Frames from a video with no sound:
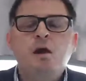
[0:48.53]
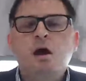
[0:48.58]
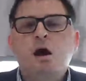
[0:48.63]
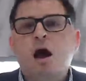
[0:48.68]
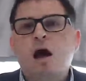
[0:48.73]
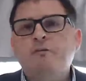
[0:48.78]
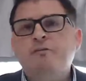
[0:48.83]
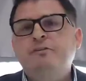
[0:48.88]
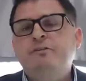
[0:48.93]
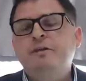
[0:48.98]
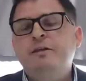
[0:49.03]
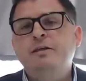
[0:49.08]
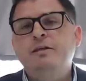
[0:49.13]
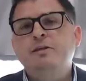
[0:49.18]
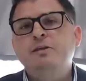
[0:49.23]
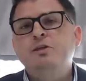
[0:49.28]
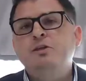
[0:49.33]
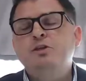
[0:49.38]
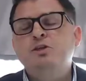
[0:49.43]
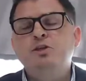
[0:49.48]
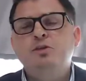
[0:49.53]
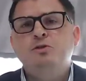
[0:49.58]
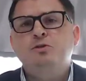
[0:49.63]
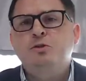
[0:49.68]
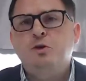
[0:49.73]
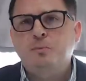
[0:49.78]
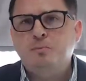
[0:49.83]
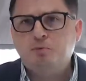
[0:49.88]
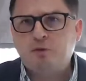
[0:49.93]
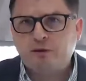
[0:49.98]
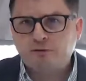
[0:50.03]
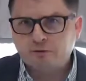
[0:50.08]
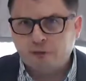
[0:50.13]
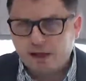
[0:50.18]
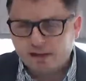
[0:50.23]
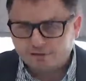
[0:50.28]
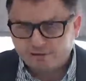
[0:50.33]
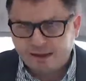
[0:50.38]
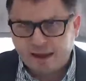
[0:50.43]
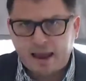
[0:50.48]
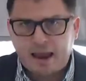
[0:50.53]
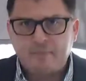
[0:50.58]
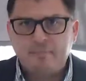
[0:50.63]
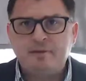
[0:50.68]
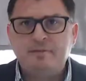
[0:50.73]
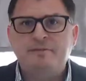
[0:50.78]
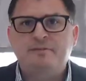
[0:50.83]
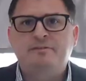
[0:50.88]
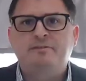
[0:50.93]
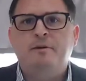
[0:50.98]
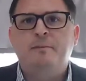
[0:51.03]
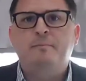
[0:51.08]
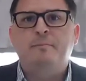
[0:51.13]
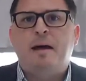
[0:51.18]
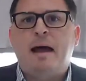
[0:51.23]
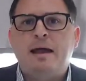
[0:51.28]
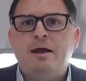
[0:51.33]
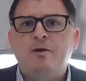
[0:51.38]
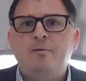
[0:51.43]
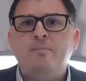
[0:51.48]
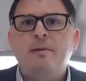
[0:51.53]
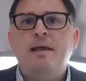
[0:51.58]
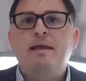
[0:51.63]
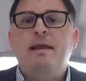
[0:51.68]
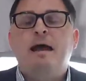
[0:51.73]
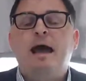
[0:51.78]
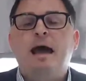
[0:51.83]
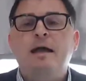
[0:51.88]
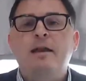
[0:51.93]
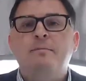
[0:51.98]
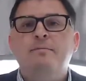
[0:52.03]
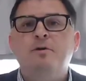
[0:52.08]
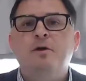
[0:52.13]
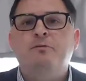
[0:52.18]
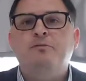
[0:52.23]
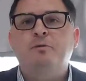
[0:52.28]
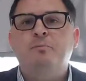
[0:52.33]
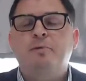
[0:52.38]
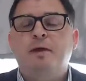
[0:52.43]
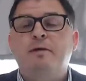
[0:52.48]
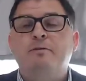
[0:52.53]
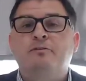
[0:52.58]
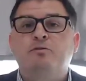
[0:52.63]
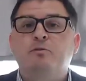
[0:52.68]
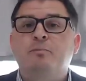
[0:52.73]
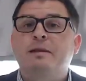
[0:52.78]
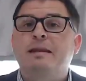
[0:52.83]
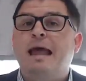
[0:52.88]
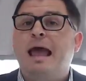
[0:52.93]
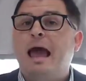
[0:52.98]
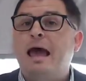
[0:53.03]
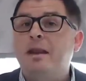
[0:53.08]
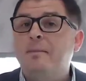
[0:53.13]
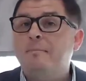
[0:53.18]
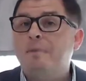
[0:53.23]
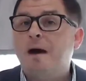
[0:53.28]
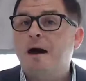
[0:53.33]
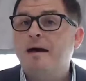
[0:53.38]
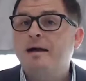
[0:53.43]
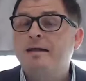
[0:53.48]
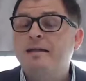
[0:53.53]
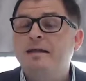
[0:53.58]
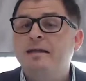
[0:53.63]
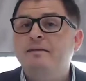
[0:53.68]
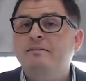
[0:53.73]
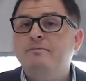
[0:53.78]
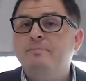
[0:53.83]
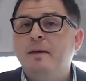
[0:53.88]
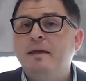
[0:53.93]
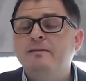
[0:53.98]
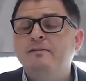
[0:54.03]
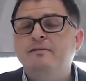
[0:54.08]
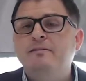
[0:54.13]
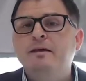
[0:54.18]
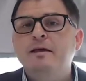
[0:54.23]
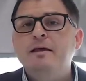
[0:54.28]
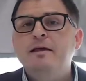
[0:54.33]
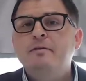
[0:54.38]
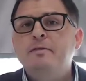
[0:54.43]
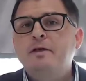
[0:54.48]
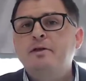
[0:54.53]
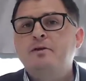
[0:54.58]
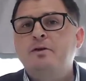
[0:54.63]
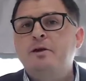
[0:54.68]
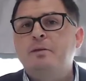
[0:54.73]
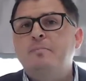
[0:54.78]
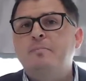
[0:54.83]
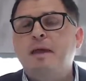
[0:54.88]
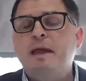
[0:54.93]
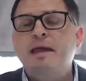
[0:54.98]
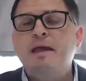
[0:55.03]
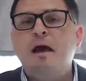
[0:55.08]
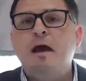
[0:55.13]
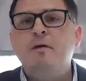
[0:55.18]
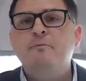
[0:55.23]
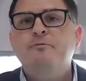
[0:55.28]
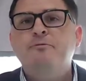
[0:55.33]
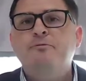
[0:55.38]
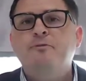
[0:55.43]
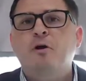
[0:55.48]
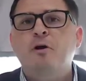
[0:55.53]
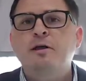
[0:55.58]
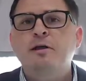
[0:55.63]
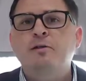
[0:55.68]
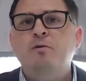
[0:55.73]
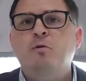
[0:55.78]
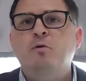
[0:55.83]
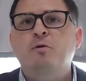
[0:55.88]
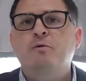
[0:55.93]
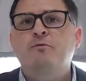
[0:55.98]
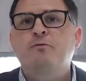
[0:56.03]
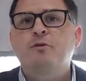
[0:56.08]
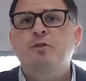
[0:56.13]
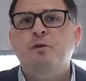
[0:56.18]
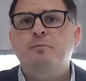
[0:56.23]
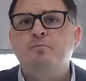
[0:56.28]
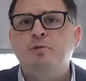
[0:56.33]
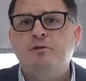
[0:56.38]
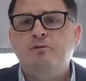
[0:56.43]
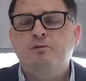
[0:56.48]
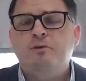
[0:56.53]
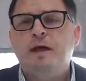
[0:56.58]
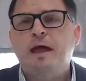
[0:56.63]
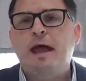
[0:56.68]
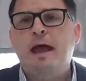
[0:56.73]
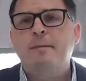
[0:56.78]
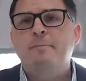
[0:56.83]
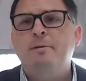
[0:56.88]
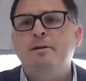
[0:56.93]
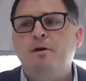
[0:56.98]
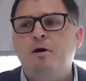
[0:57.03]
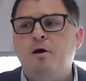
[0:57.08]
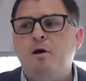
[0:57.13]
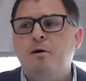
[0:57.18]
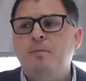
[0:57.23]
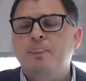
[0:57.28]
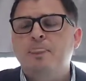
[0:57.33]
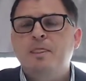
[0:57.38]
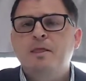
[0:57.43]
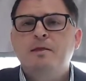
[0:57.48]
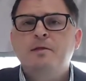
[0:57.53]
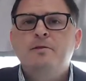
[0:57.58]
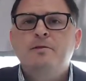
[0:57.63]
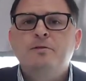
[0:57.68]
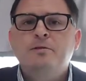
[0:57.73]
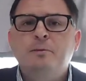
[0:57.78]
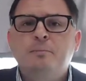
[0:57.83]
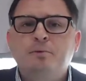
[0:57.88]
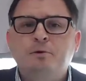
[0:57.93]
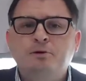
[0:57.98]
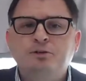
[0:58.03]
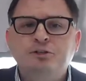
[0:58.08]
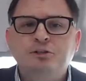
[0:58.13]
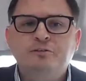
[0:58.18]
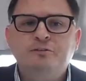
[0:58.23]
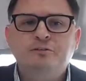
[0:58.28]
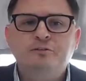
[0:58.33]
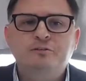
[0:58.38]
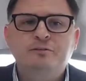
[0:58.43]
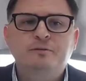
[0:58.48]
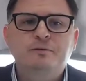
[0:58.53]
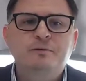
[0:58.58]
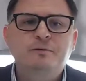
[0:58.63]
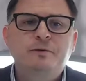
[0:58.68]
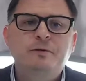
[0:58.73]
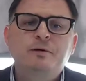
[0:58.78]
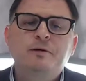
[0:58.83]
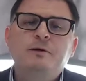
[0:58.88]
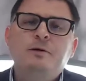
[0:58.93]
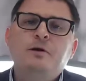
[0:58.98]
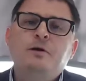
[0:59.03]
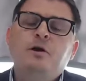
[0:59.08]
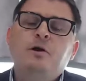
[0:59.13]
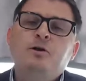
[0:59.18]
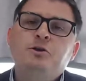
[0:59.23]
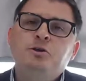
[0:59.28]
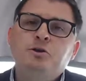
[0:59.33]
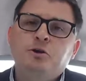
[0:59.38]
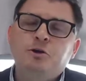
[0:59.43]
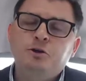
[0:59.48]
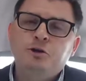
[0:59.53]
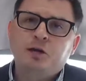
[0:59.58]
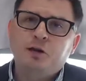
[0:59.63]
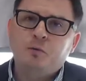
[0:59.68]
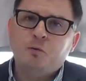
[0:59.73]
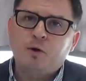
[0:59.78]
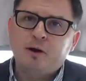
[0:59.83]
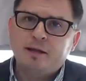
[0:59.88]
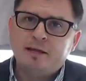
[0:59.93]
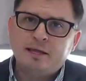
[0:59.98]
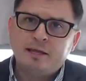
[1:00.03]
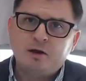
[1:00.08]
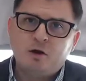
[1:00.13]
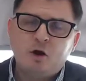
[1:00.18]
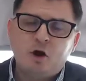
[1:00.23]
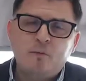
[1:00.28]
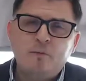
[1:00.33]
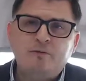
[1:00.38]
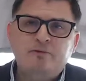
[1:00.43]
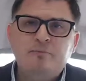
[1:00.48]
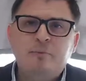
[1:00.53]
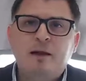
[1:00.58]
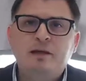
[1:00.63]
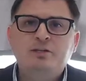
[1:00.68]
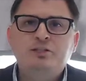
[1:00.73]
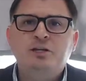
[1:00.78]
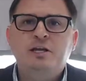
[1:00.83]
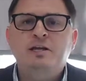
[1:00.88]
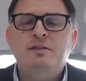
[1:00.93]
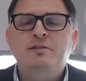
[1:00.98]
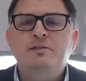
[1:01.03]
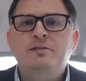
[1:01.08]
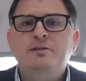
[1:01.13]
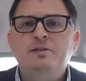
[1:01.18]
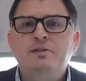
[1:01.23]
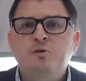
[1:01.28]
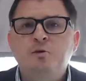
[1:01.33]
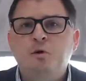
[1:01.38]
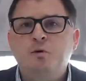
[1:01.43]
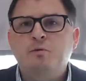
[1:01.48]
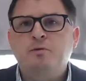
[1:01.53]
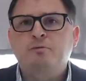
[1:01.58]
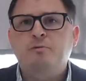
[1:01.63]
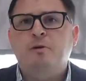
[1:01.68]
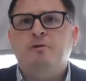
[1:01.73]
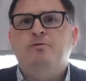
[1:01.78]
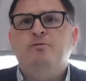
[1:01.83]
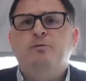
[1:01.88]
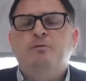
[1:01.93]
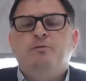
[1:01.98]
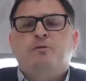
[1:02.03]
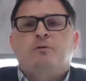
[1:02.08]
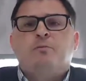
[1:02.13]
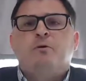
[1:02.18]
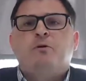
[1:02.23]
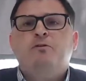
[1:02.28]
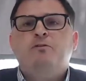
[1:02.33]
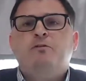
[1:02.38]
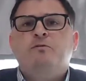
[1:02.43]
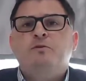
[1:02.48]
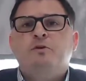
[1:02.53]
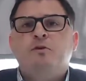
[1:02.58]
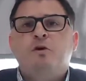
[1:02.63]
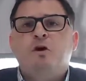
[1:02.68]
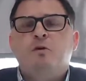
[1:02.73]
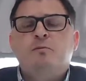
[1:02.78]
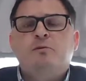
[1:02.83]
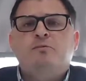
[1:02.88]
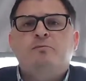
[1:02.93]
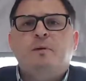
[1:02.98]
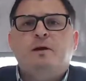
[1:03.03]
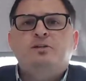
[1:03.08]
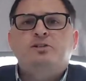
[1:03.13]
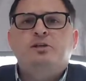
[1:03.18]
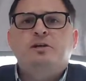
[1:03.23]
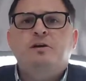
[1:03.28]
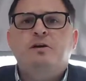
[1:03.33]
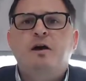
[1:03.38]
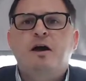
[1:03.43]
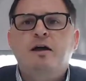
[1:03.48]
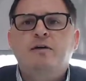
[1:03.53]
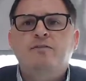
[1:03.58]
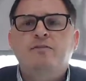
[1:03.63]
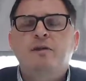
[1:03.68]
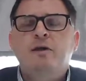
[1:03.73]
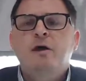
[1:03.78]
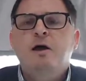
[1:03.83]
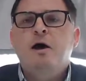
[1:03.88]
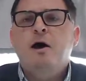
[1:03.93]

Obviously, the appraisal has to happen. This is a buyer paid item you have to pay. This will be an out-of-pocket expense that you're going to pay up front in order for the appraisal to happen on the purchase. You're going to want to get a home inspection. You are responsible for most of your home inspection costs.